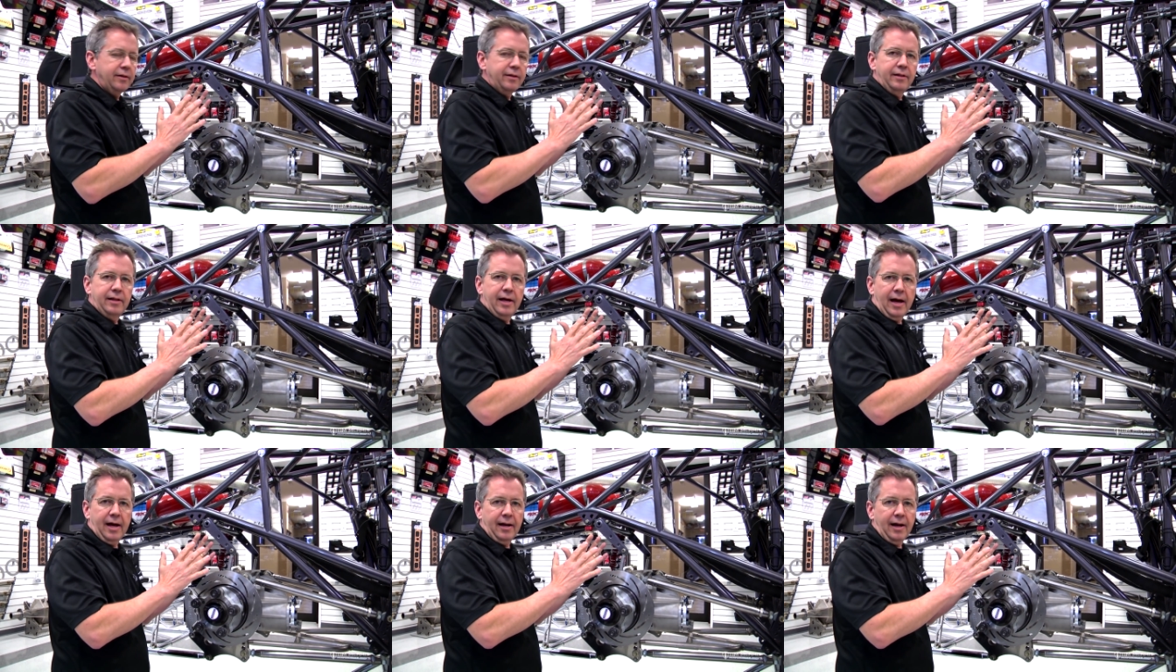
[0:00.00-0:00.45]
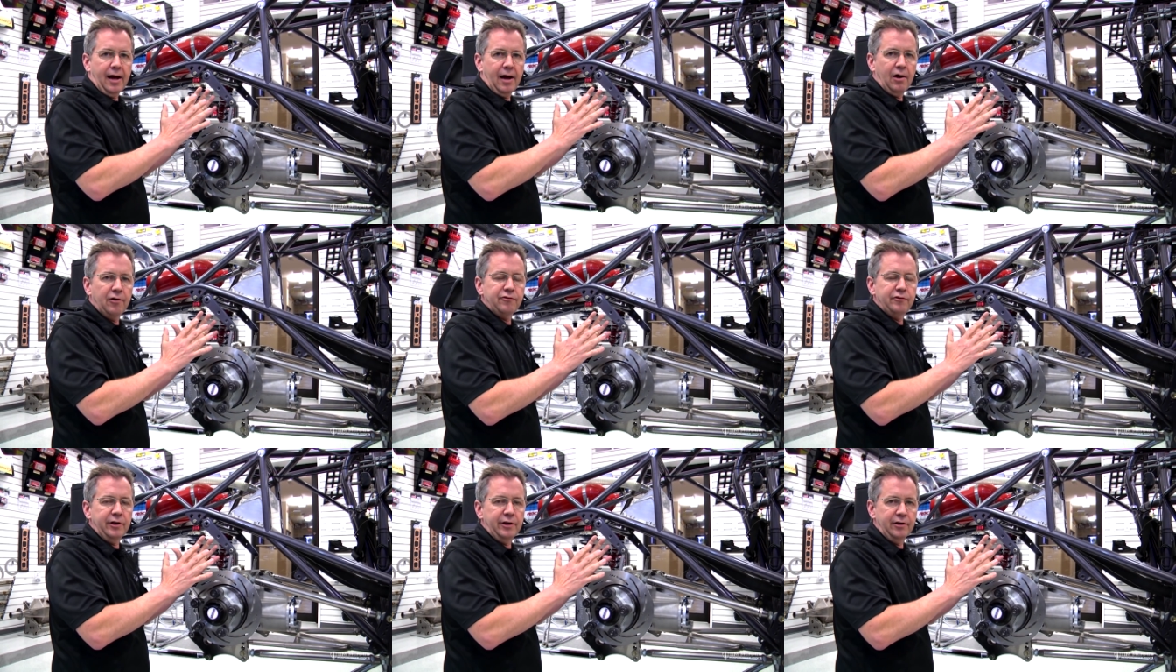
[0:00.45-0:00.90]
that
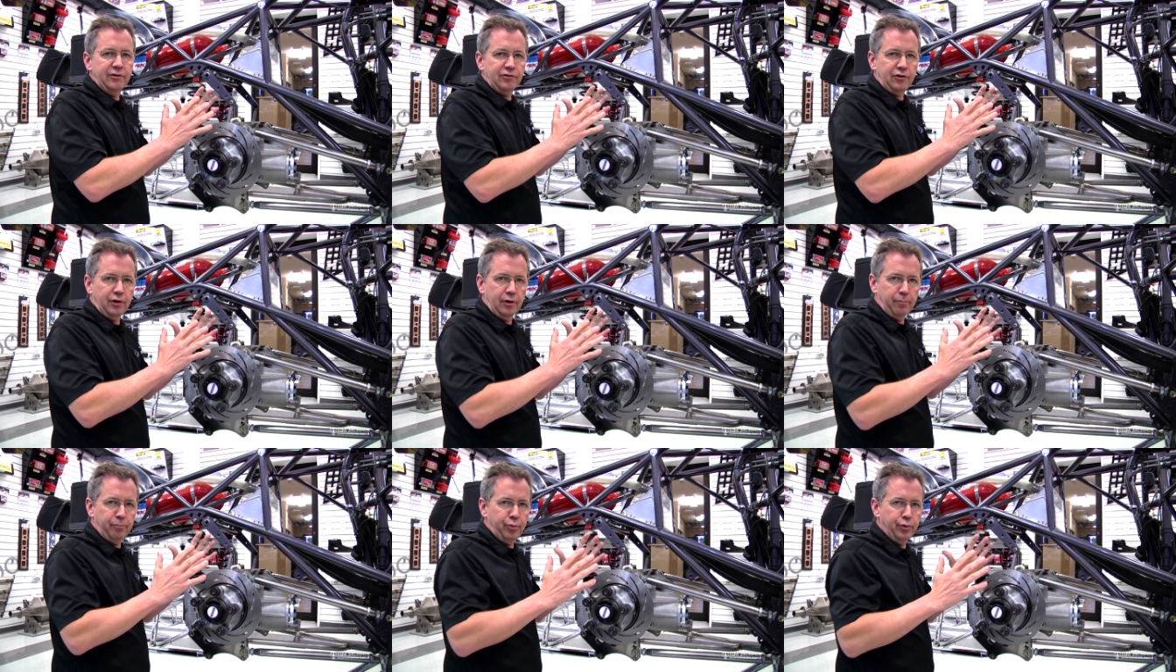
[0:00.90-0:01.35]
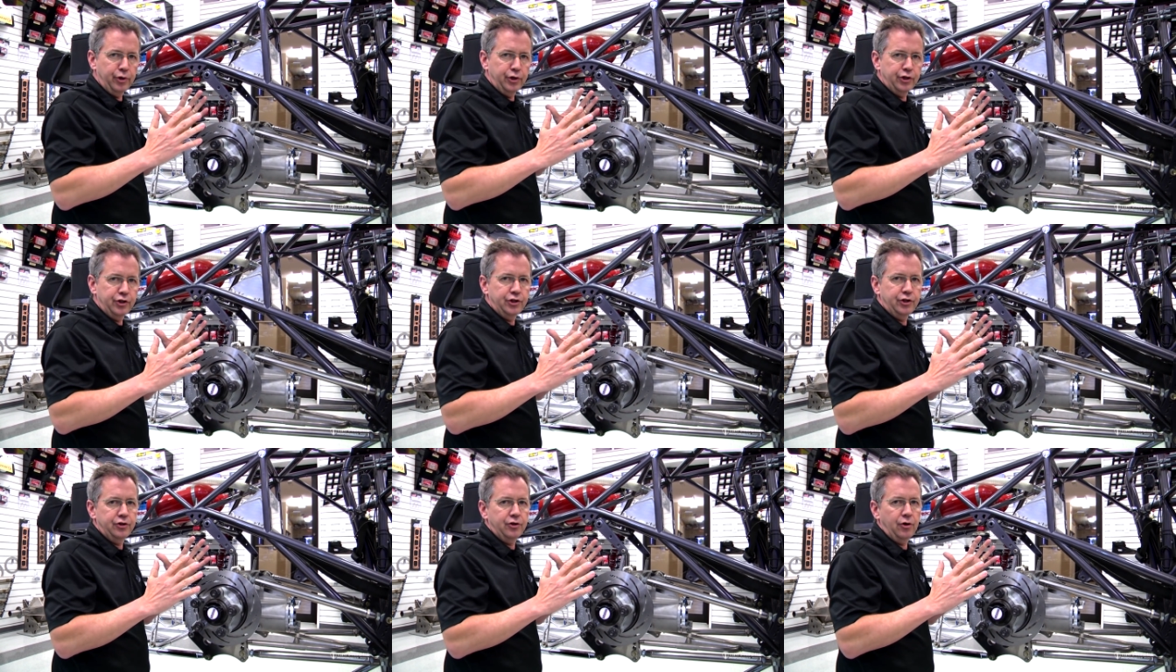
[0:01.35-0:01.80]
housing is going to
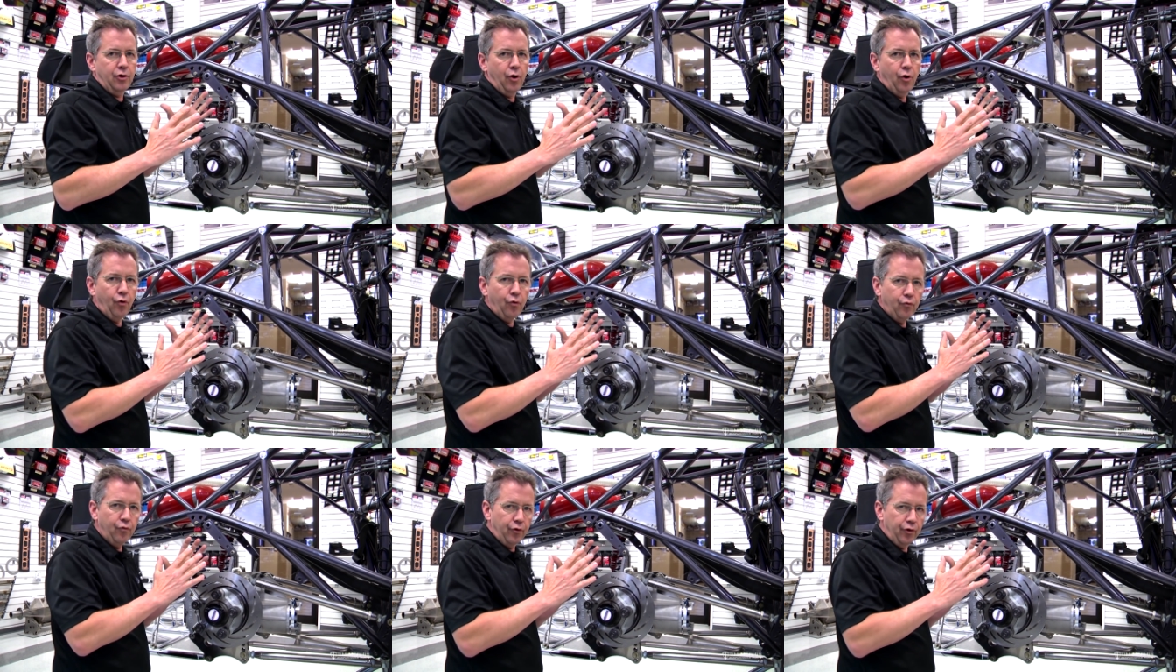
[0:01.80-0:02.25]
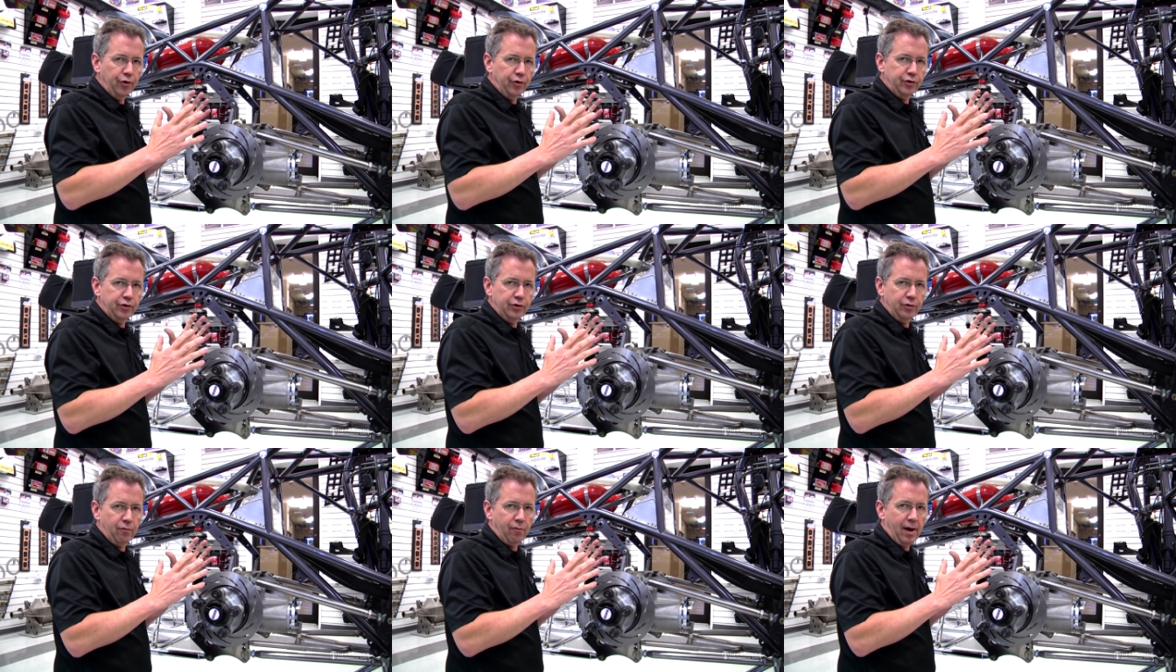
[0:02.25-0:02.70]
push over
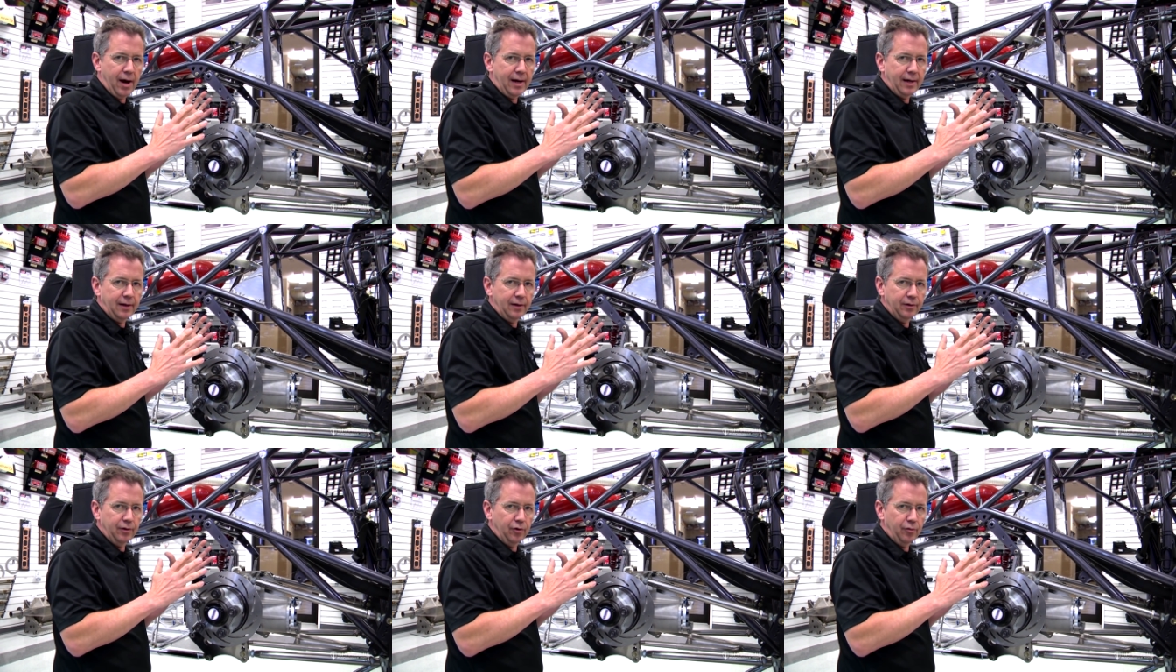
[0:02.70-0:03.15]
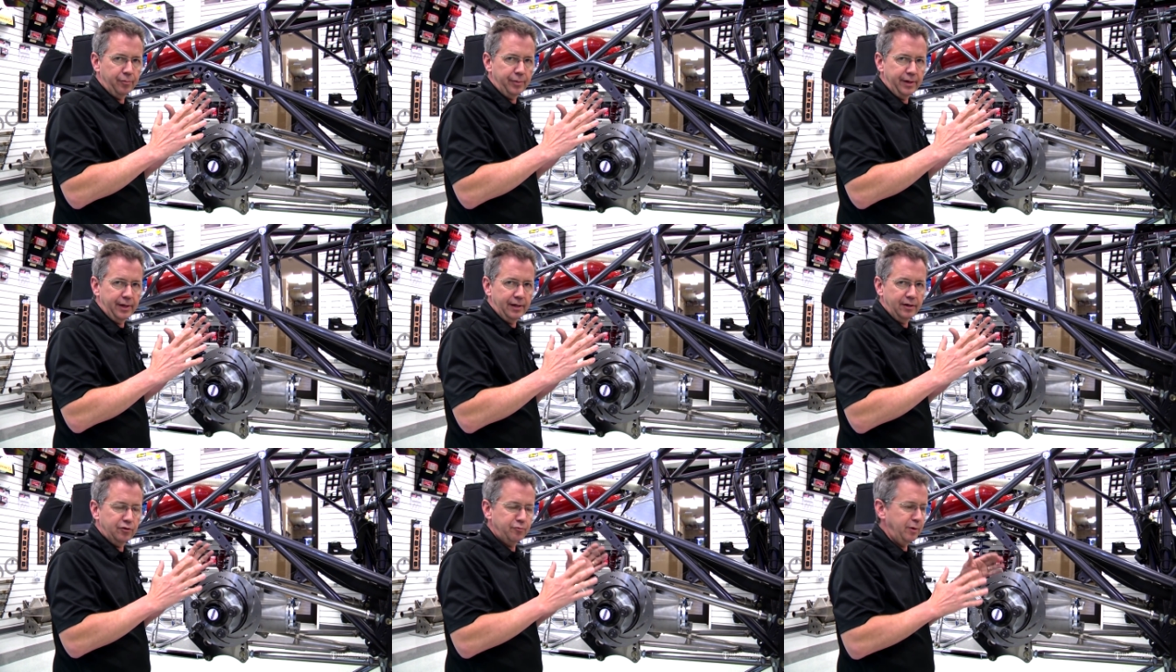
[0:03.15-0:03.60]
to the right a little
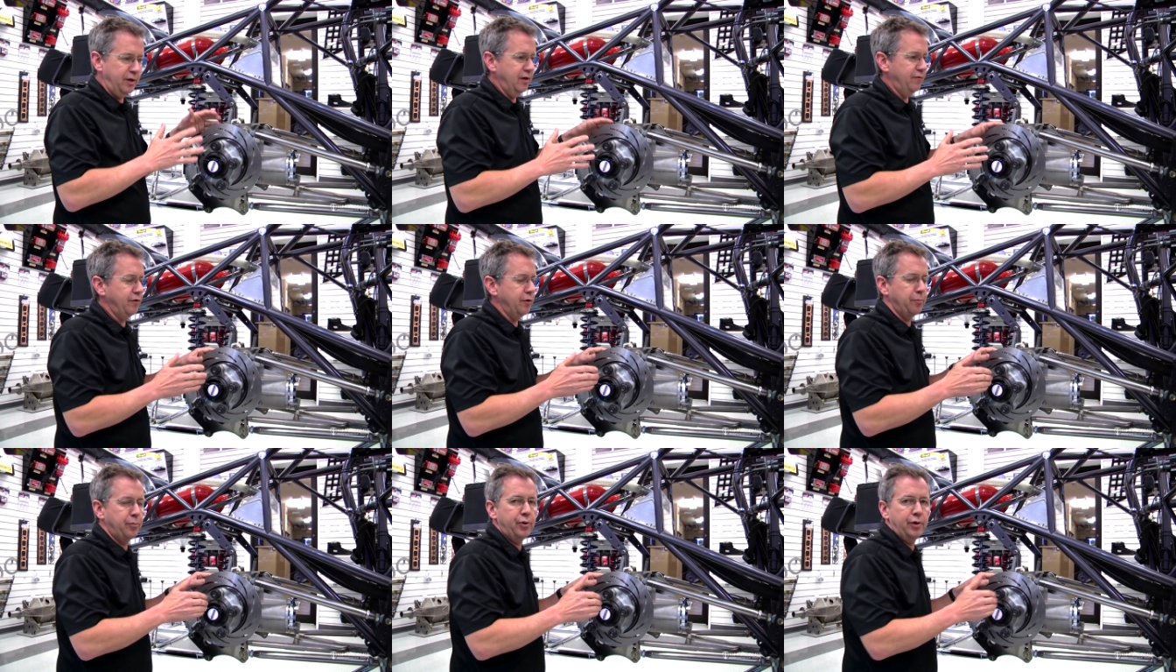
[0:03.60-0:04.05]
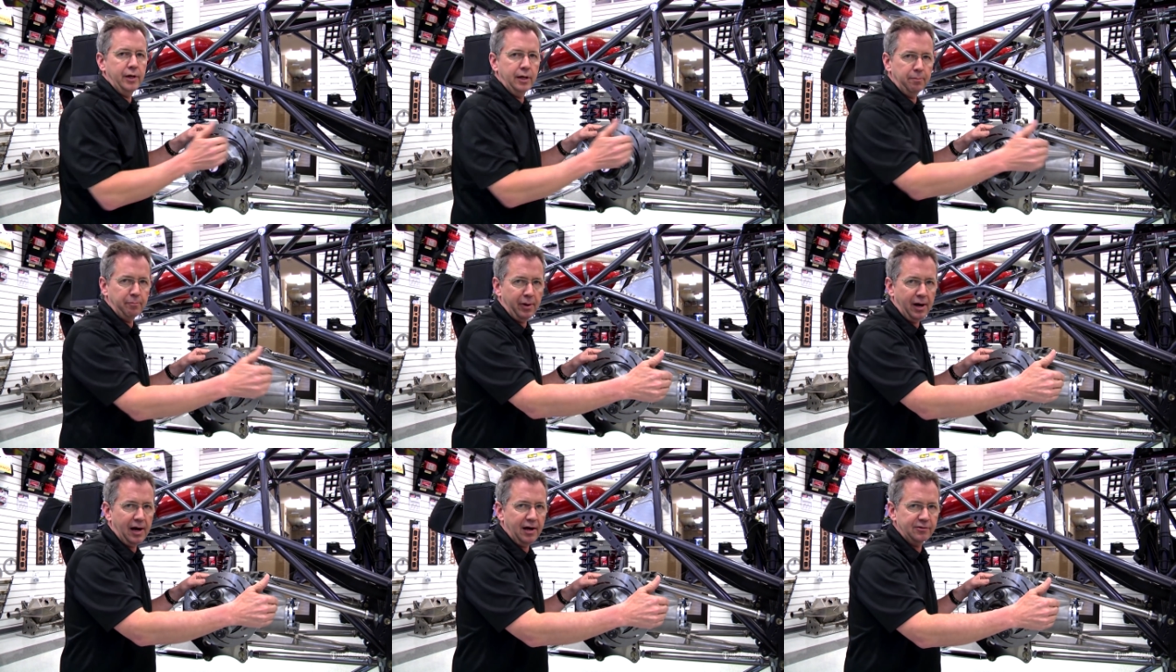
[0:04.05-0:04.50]
bit if you're
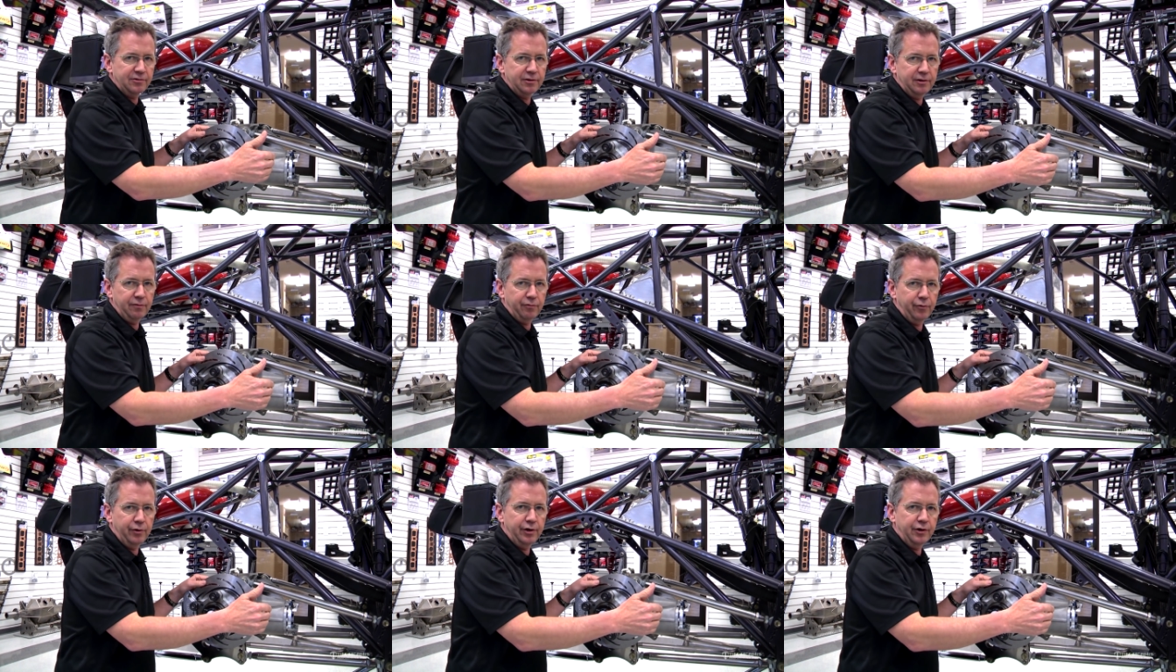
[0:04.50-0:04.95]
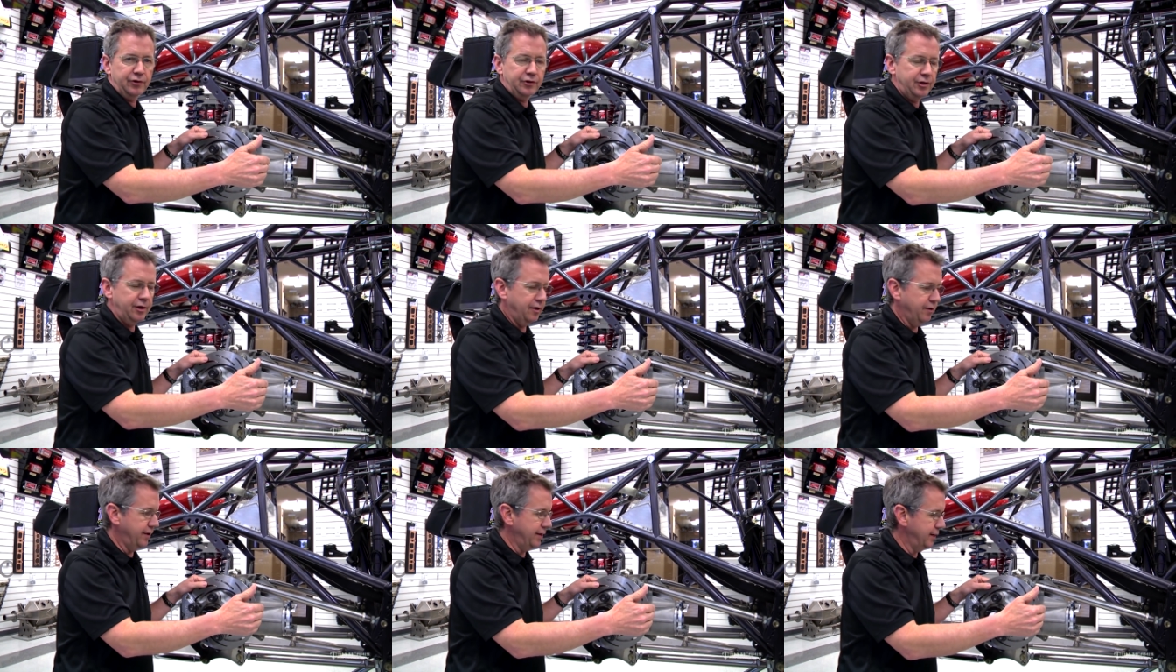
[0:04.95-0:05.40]
putting positive rear
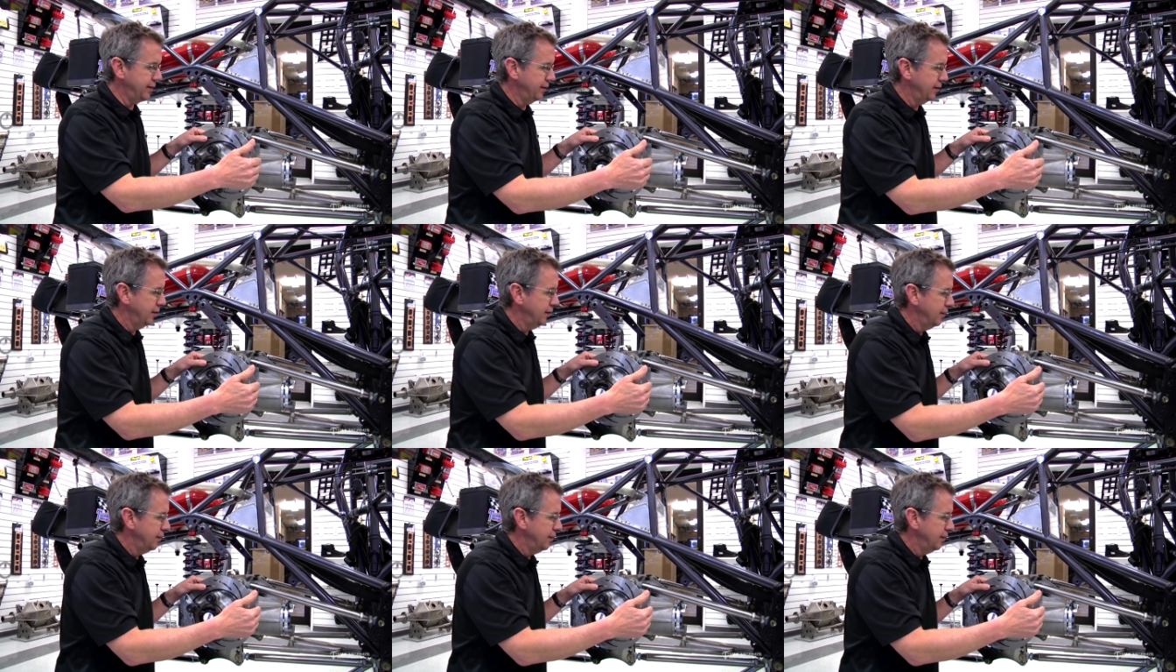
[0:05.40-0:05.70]
steer in.